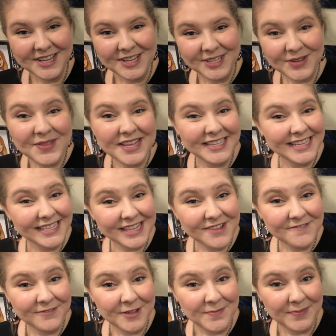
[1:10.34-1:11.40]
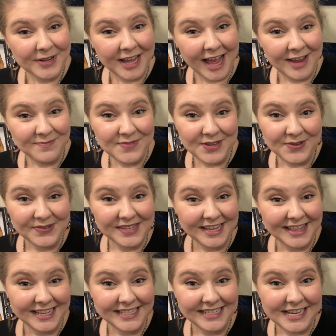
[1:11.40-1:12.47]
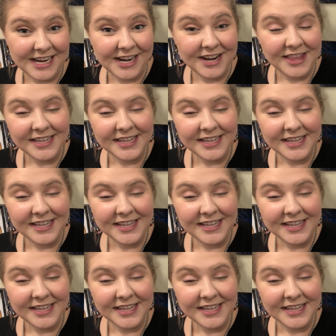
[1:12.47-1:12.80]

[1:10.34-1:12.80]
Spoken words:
So this is the flipbook I'm using this year.